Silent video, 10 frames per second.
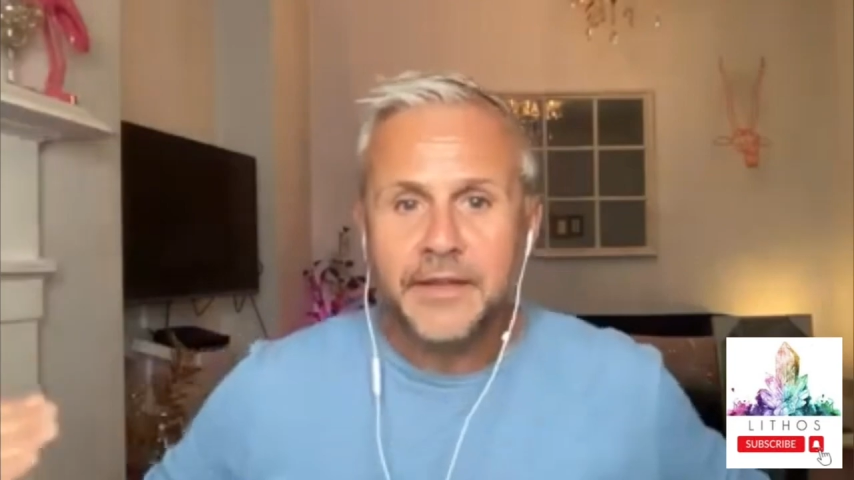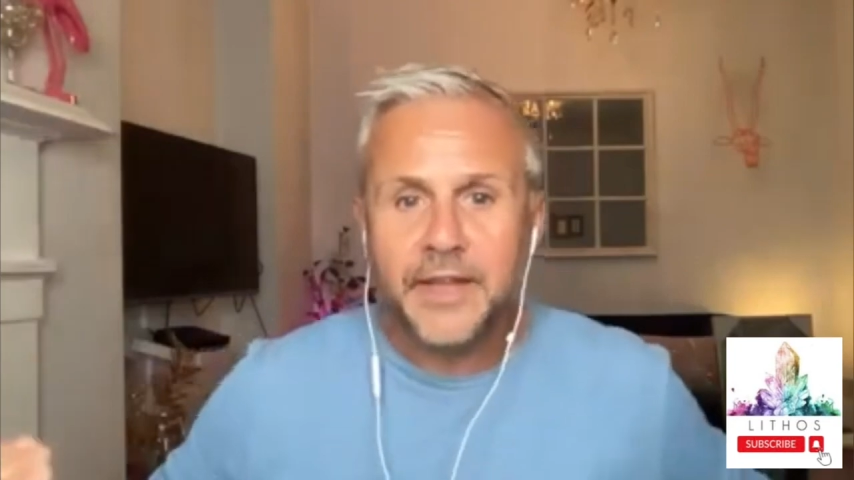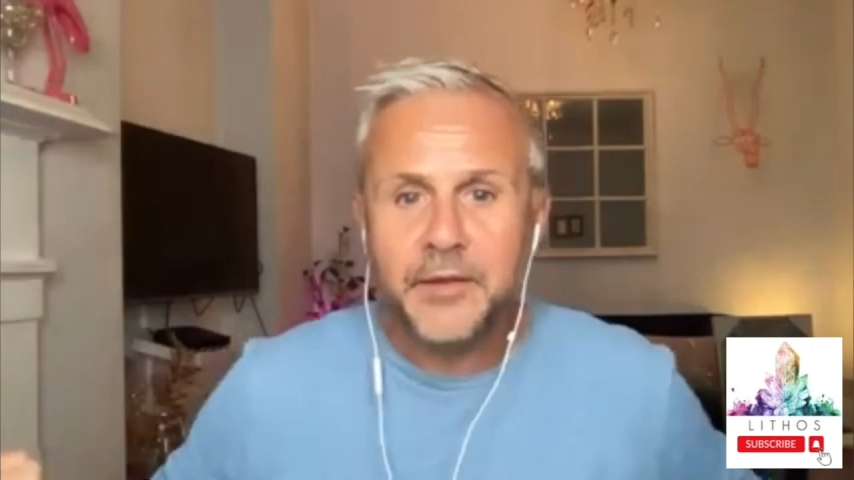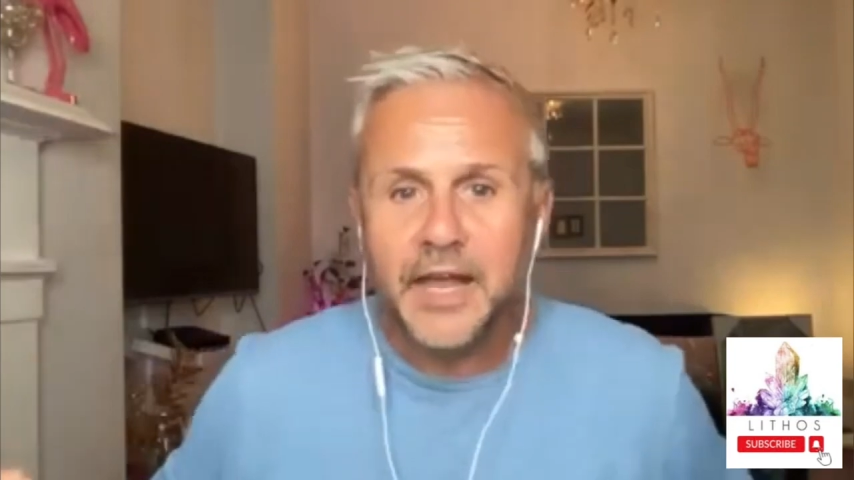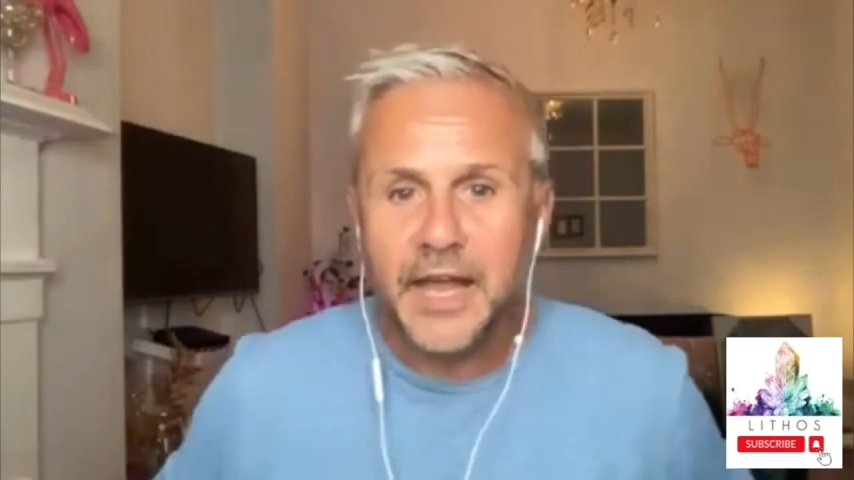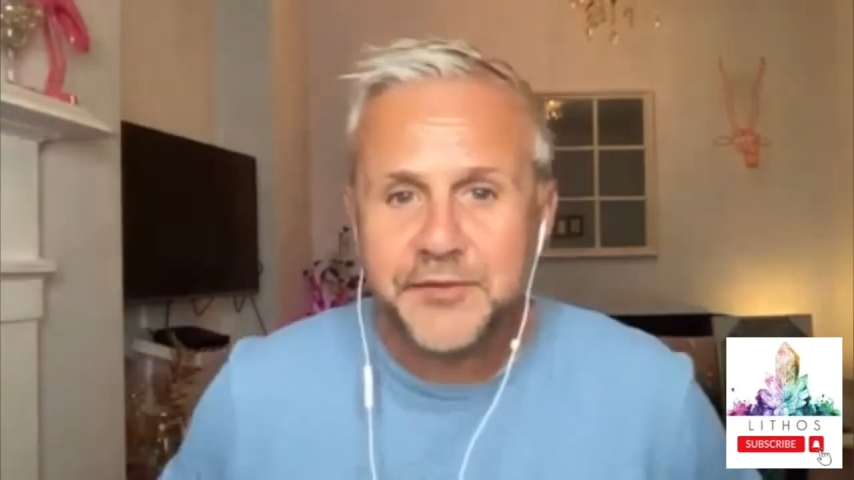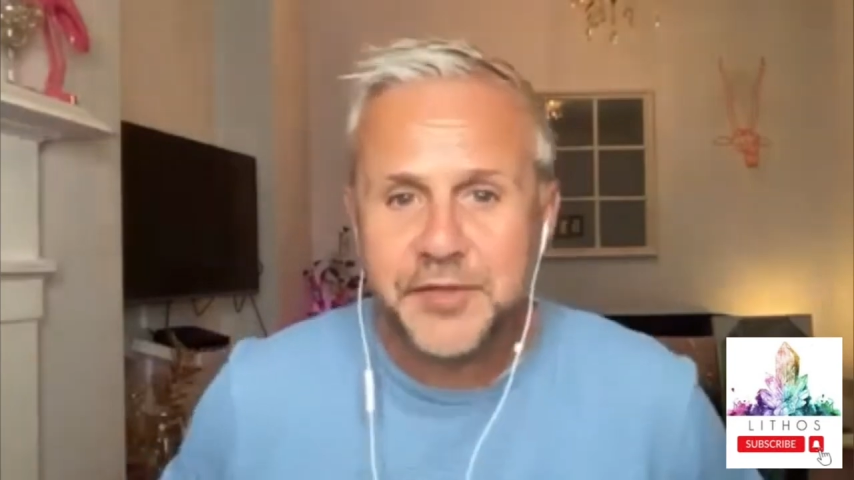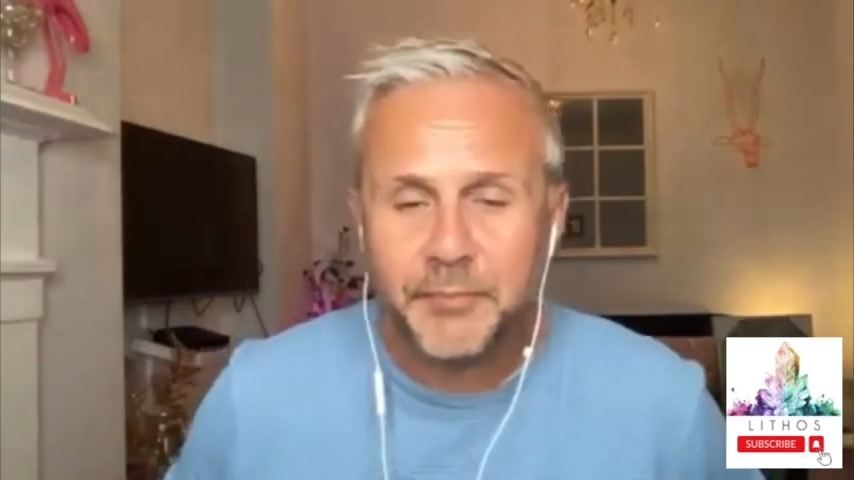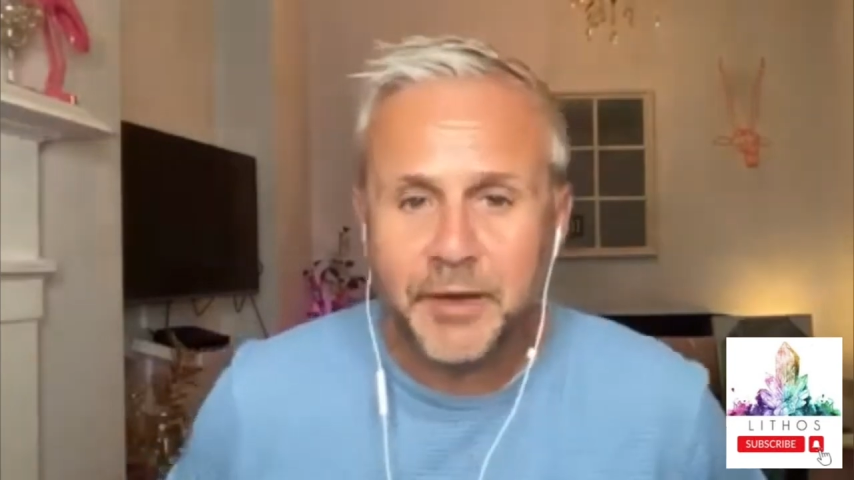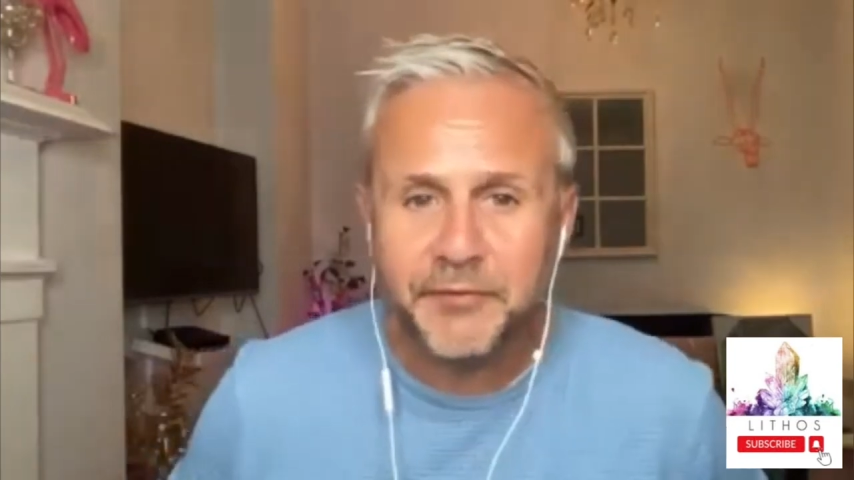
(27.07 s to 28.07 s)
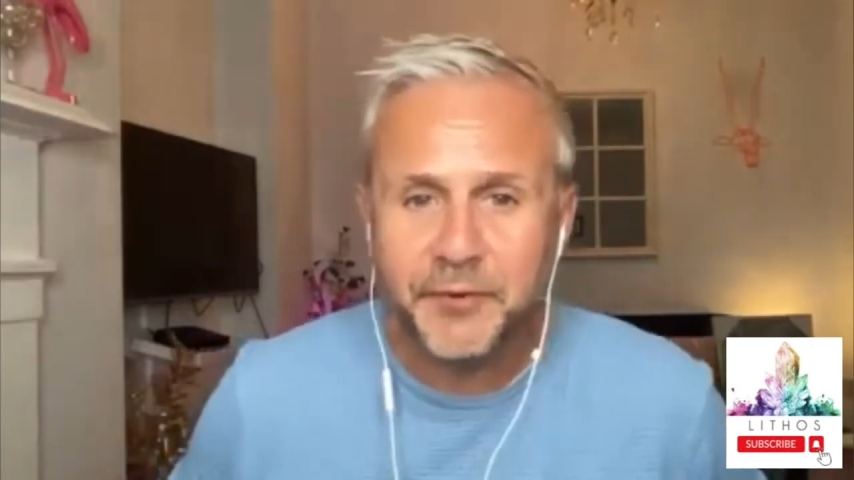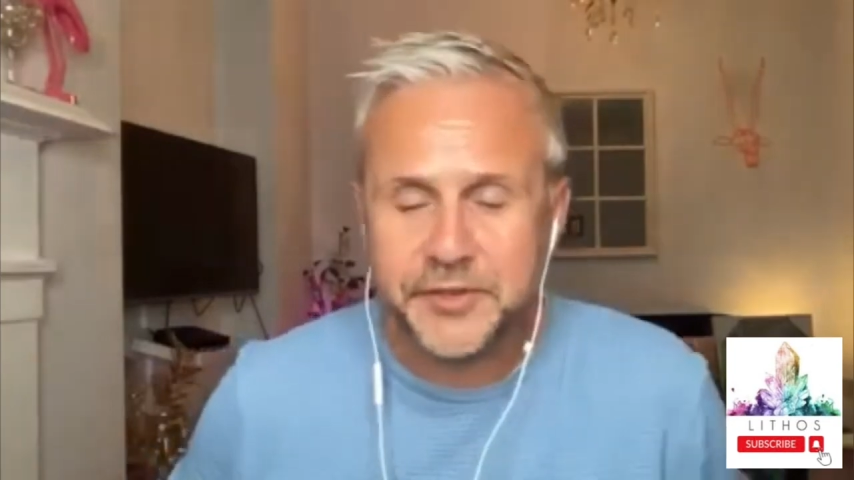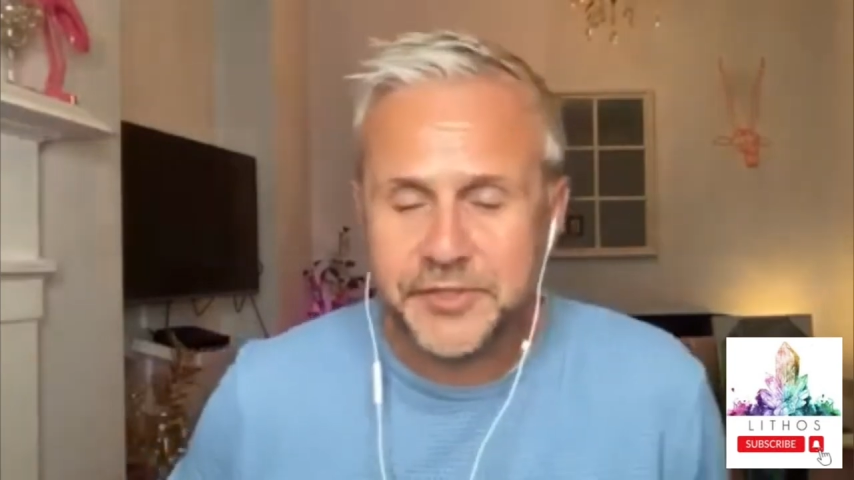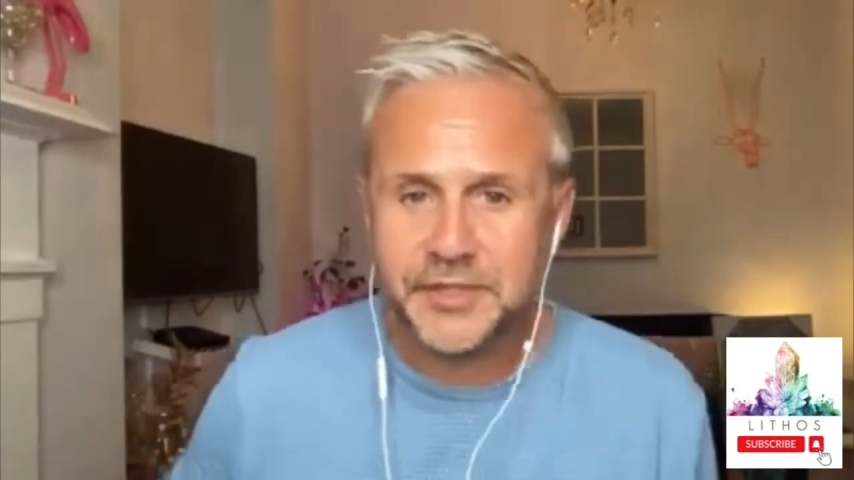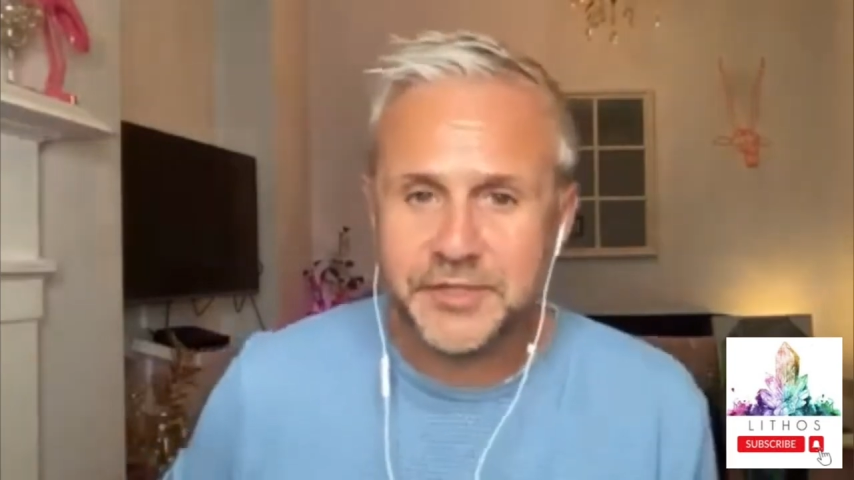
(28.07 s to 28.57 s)
Now, if some
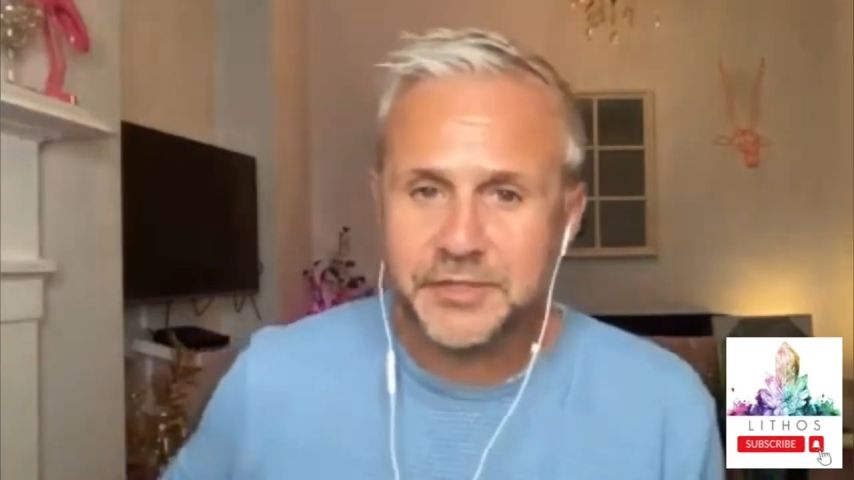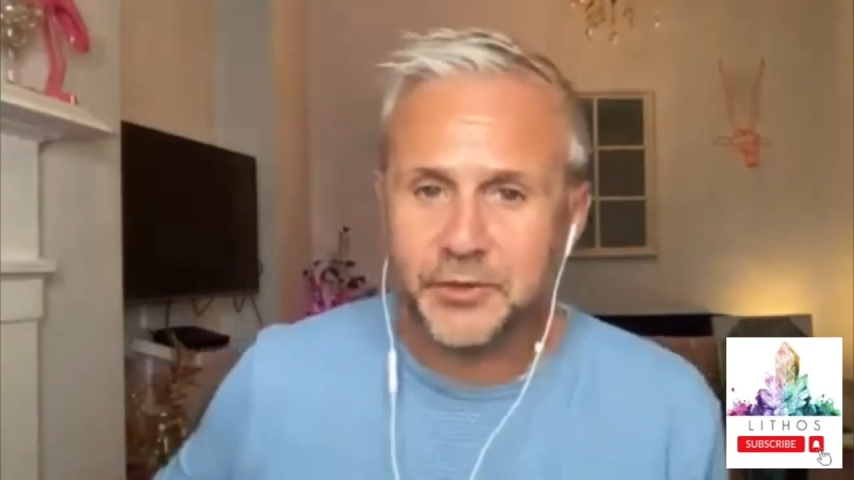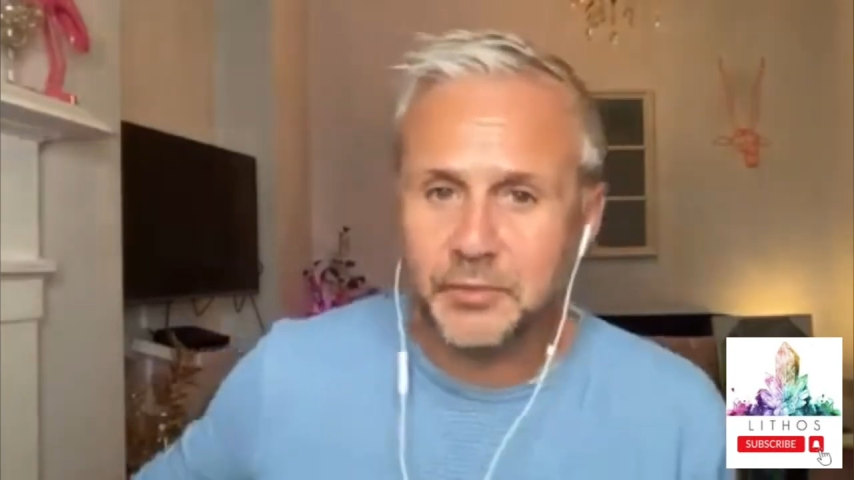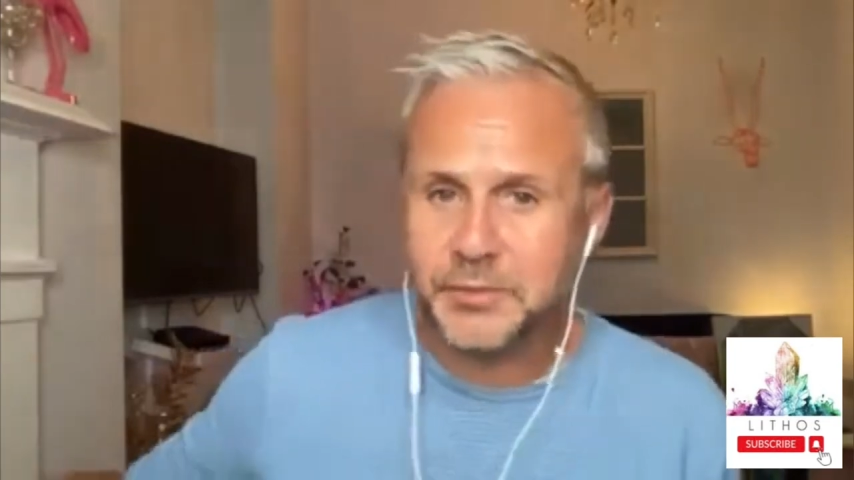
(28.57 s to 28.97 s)
unfortunate soul